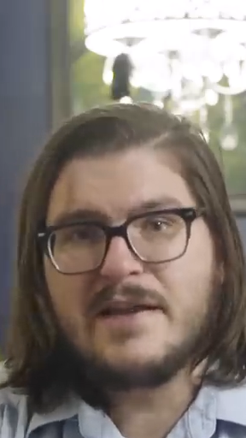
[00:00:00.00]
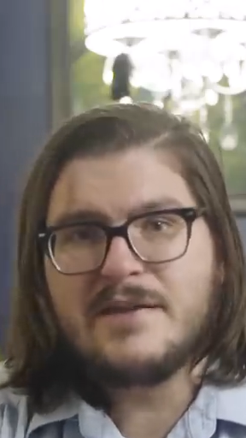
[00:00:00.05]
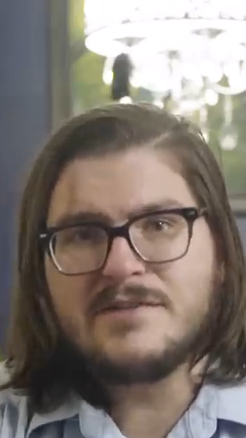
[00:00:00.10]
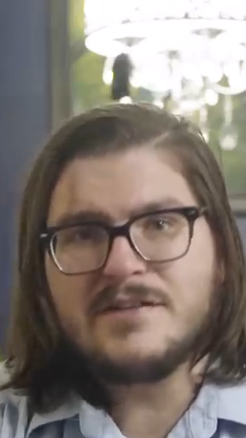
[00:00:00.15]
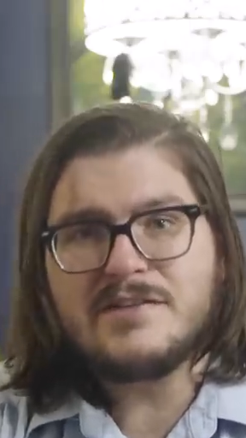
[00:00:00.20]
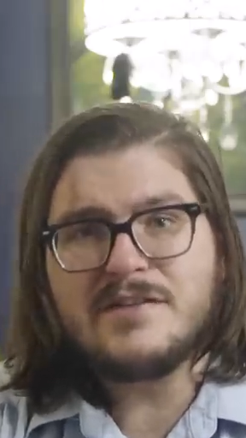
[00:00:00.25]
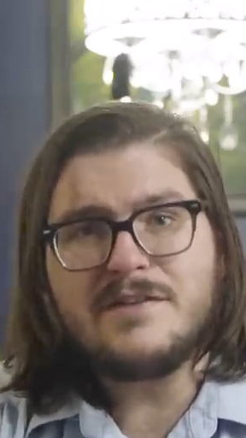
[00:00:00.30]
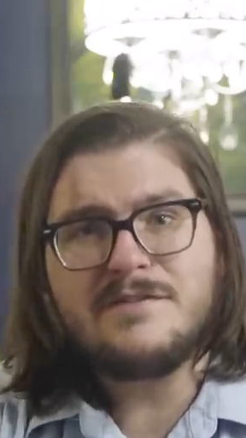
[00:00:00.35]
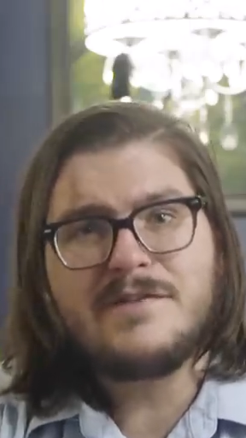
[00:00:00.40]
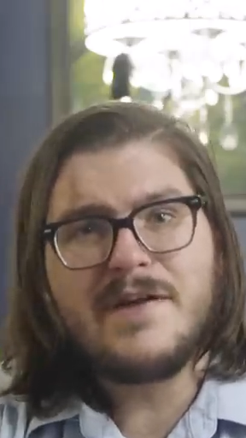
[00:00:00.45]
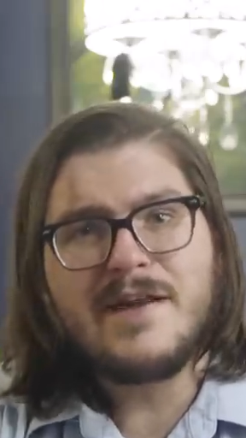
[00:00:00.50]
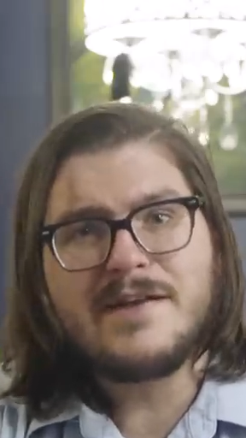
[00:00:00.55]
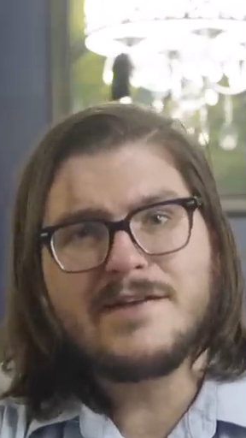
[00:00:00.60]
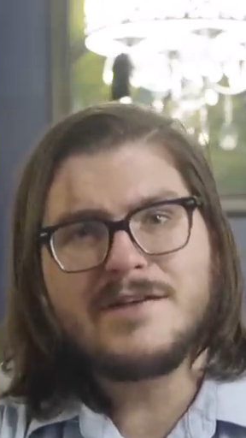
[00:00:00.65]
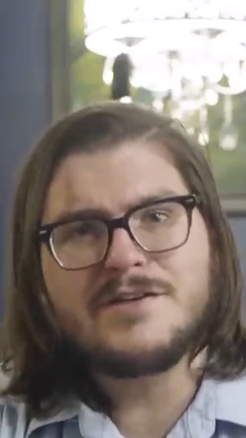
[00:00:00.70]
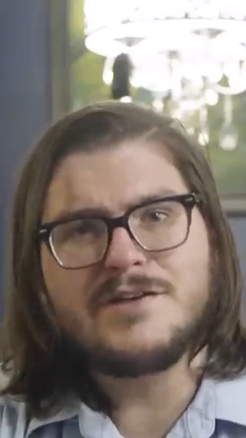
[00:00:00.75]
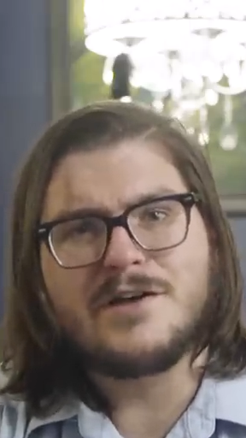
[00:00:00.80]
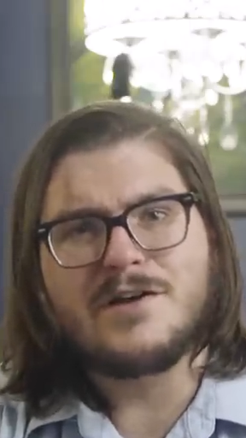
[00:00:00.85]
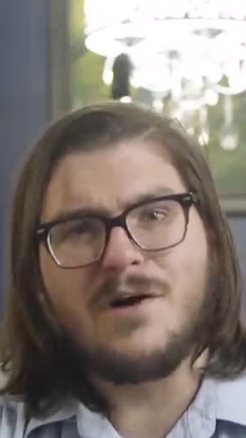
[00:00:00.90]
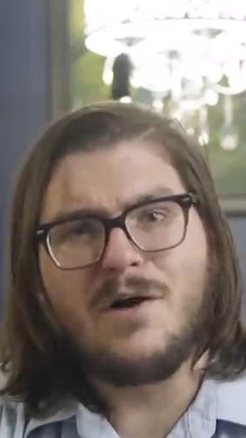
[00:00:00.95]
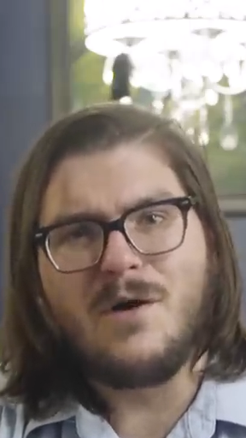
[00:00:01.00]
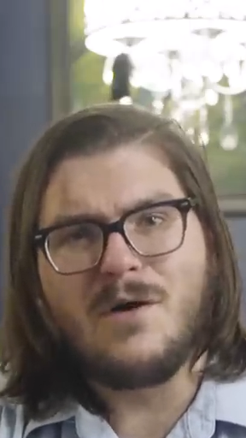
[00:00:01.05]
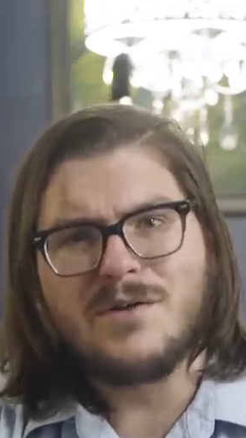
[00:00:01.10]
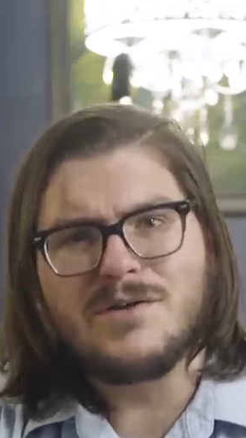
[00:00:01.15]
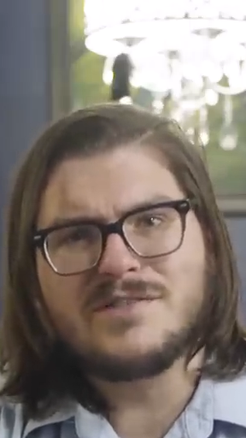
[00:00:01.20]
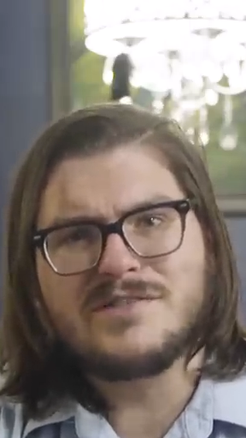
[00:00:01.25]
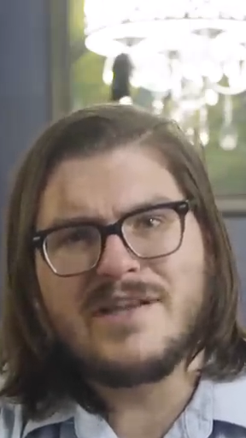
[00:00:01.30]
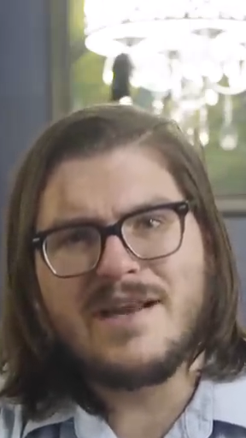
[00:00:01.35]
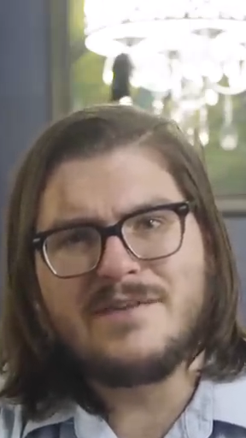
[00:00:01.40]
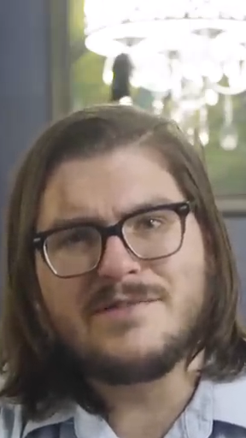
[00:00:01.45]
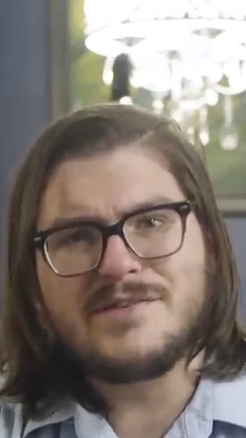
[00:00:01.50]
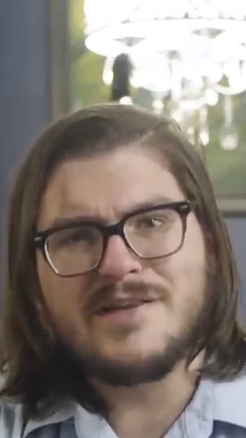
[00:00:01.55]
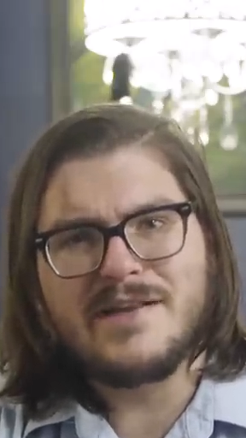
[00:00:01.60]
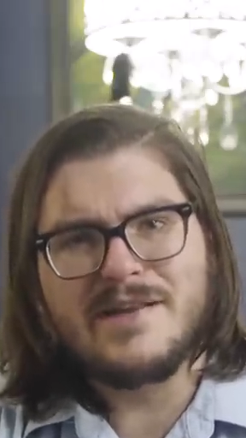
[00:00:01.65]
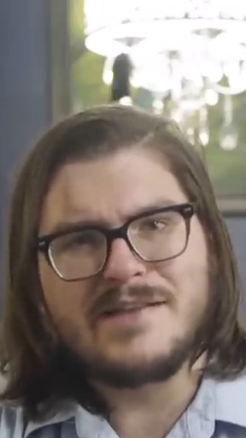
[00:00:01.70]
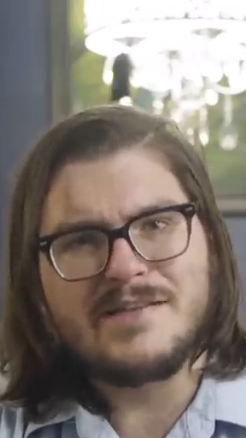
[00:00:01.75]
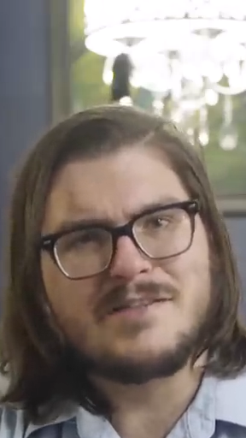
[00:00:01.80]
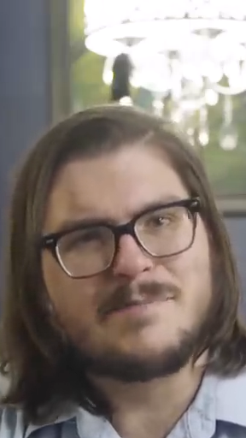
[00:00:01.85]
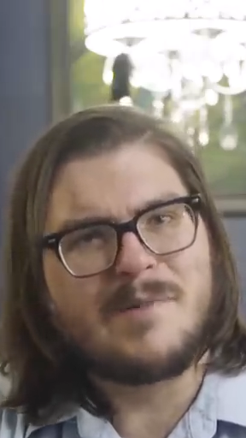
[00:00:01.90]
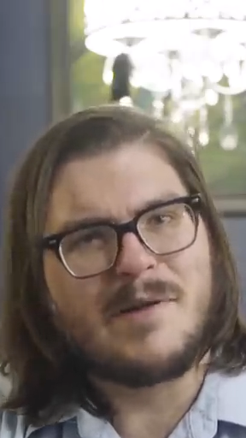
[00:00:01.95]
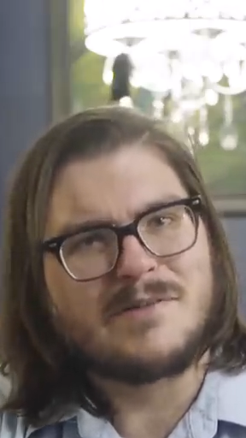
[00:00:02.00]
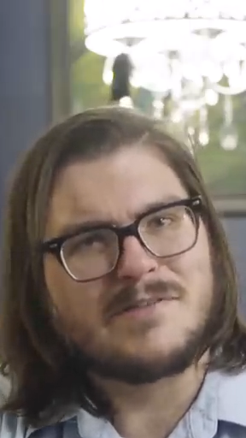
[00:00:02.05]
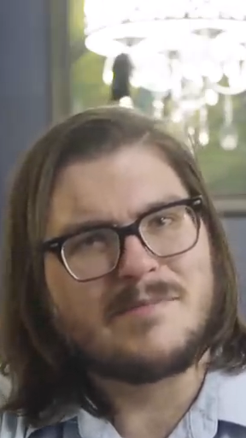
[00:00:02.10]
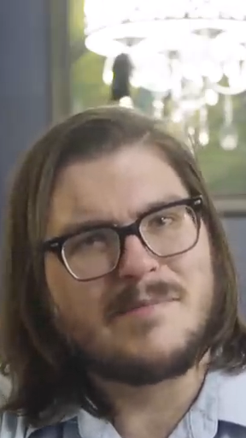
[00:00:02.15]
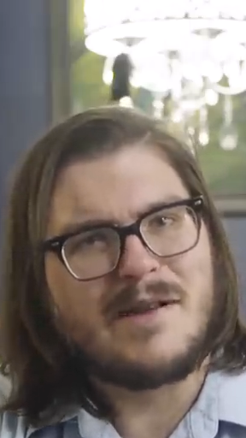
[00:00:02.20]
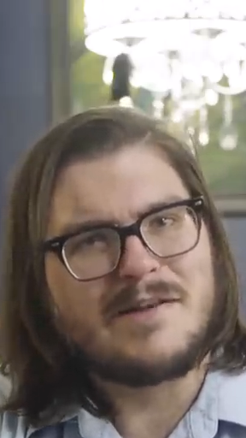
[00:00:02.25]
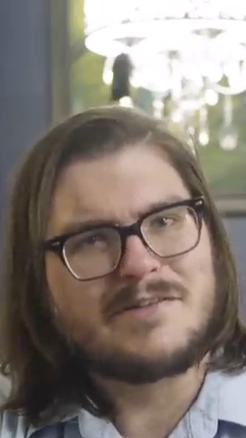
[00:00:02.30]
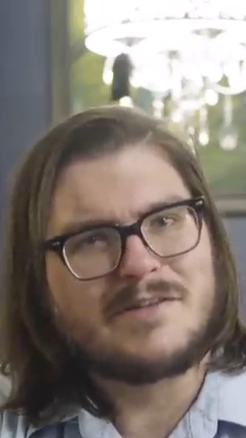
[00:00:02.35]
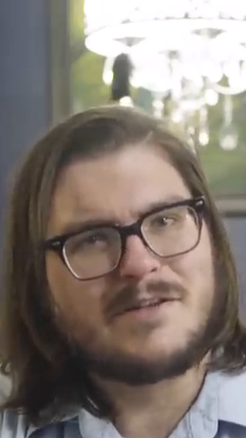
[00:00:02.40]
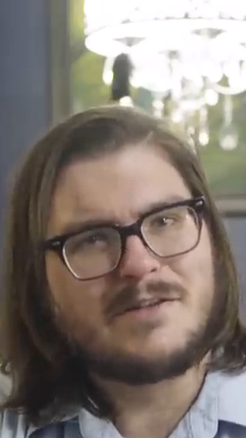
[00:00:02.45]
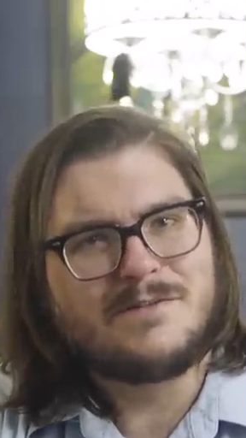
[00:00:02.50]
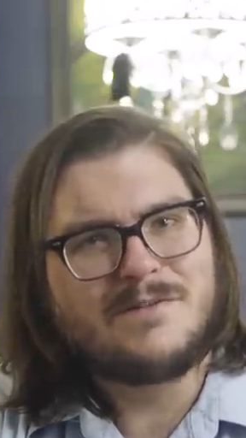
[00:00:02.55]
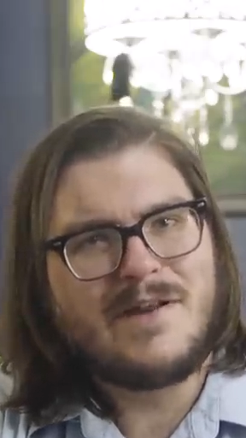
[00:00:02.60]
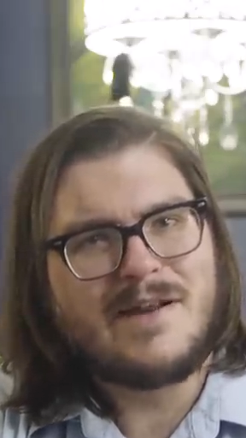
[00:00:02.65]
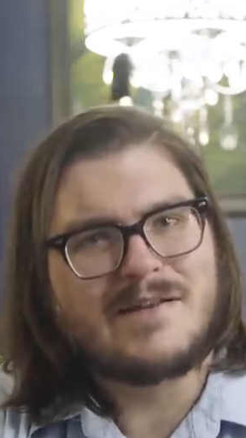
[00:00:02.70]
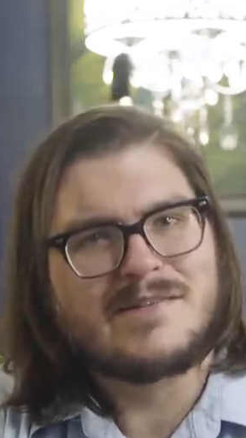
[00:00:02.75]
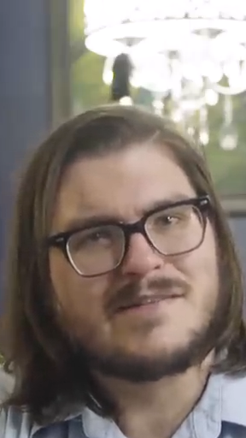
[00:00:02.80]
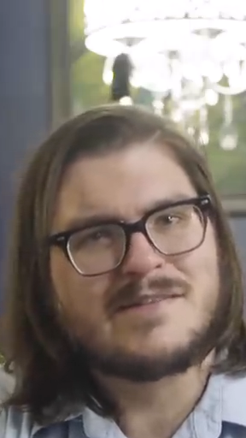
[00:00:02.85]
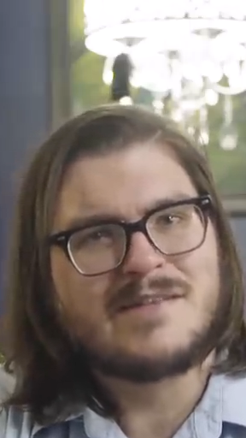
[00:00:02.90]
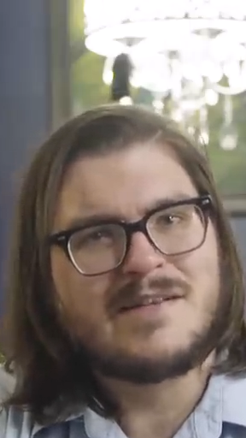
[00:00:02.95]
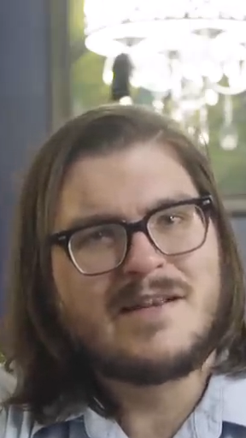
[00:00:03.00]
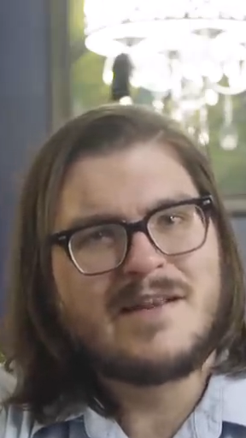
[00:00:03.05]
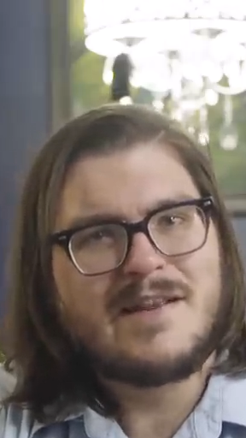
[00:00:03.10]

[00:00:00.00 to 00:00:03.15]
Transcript: gives us advantage on all saves against spells and magical effects.